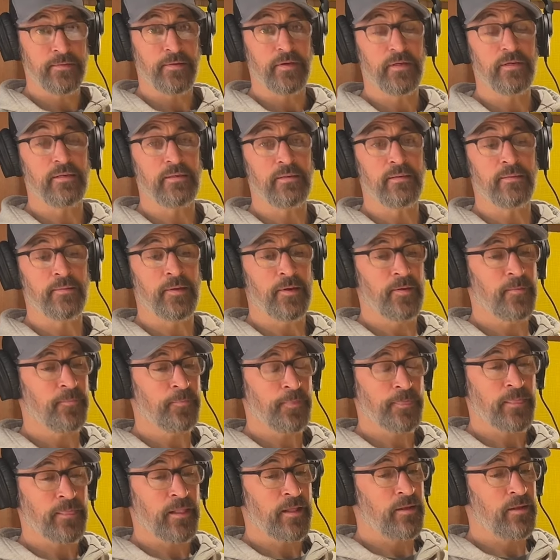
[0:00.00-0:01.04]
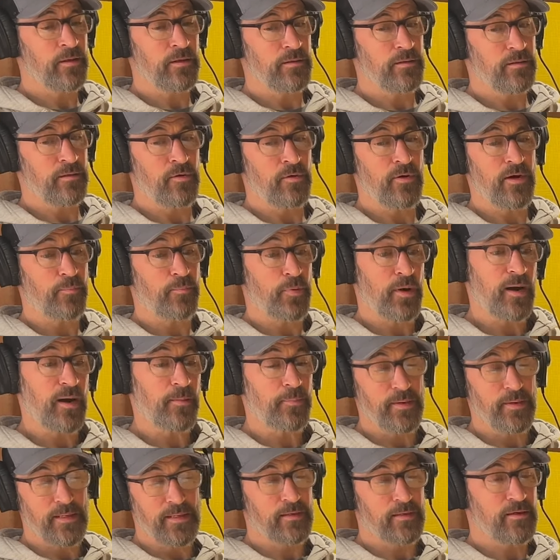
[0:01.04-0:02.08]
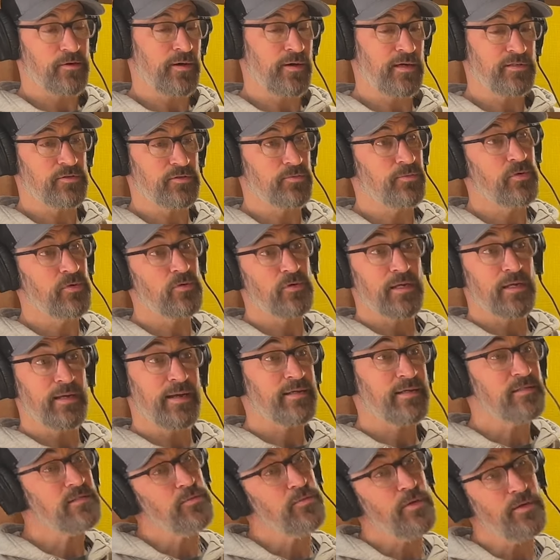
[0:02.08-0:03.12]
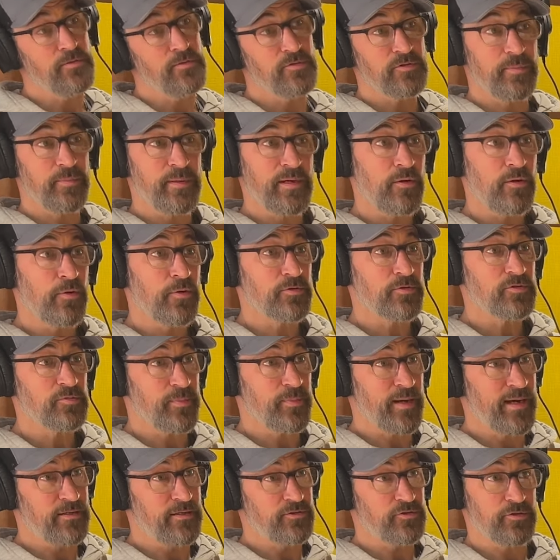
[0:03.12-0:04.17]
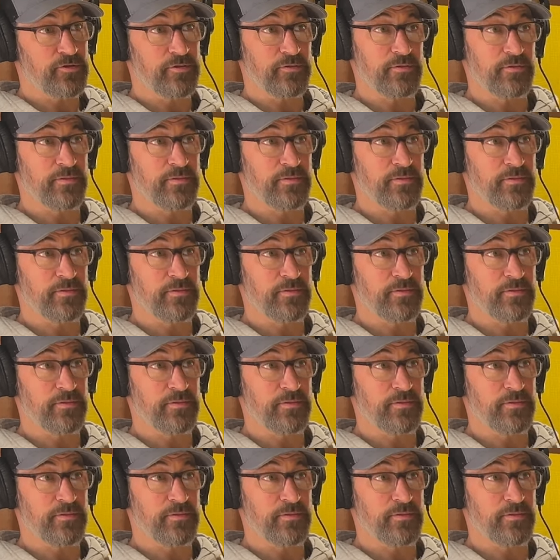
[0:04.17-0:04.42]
And, you know, our property across the road connects to what used to be a horse pasture.